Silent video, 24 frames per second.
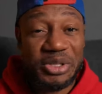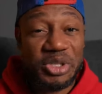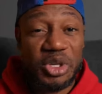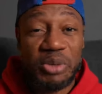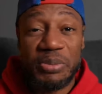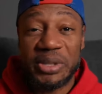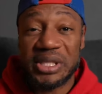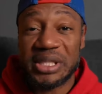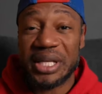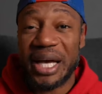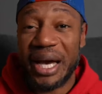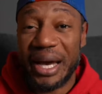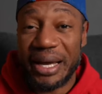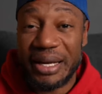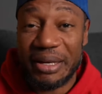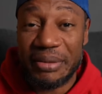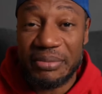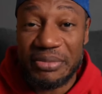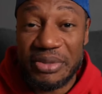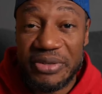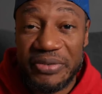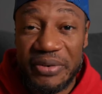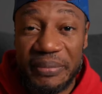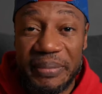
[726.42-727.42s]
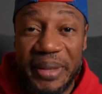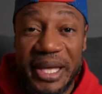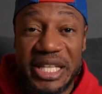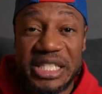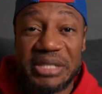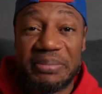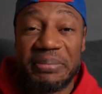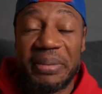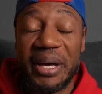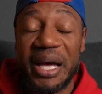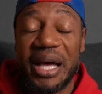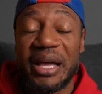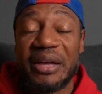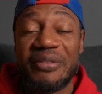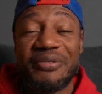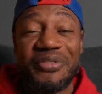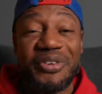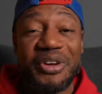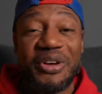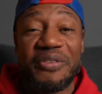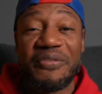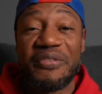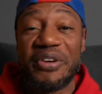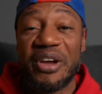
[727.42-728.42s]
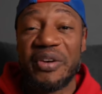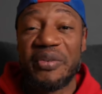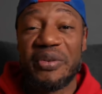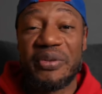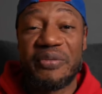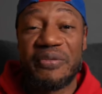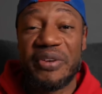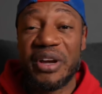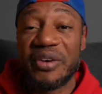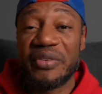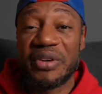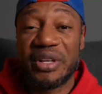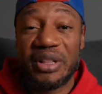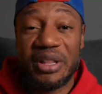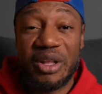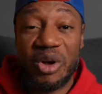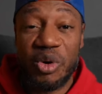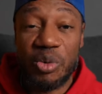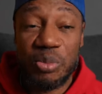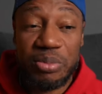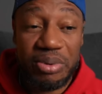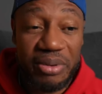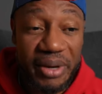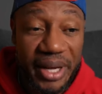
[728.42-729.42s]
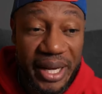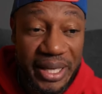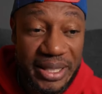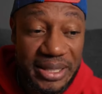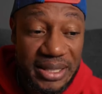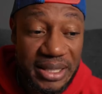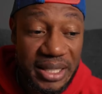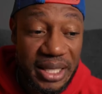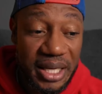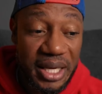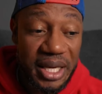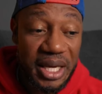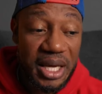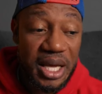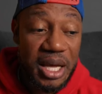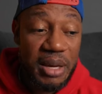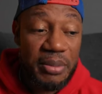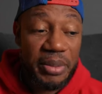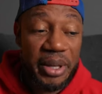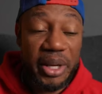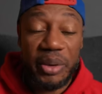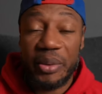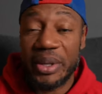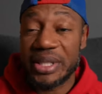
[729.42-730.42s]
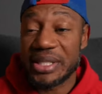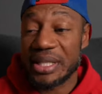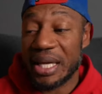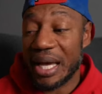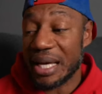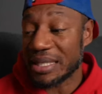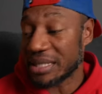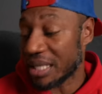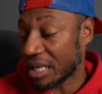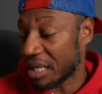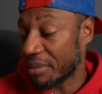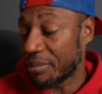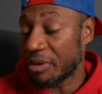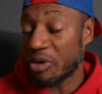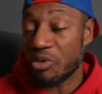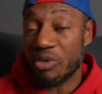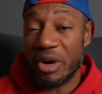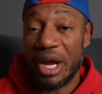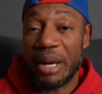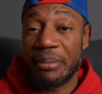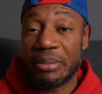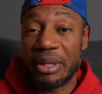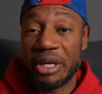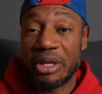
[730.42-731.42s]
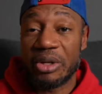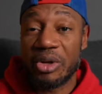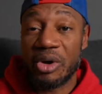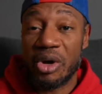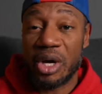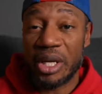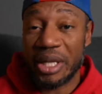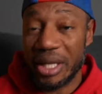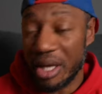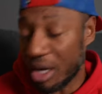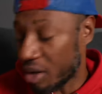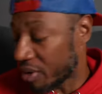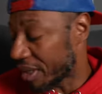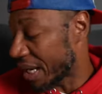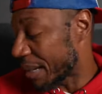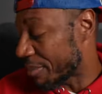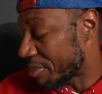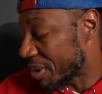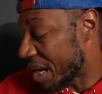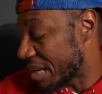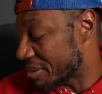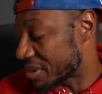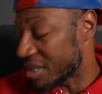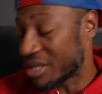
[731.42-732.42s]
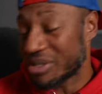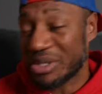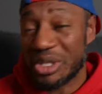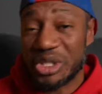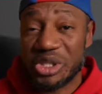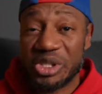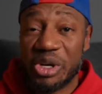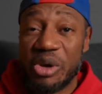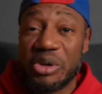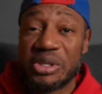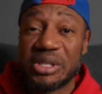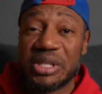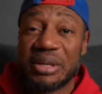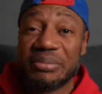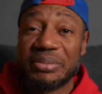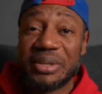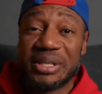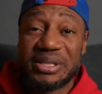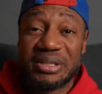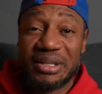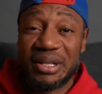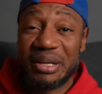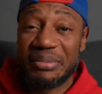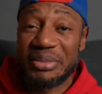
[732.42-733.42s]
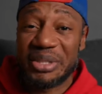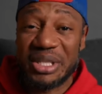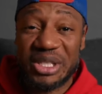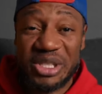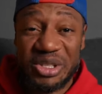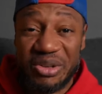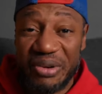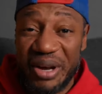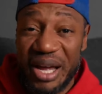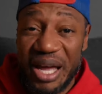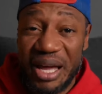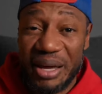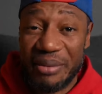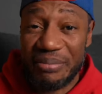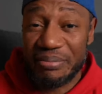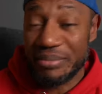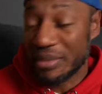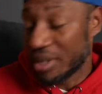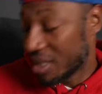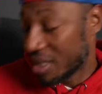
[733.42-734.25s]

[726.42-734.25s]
so much items from that spot for a very, very low price. But anyways, guys, I could be rambling on. Oh, and I promised I was gonna show you something, so let me just grab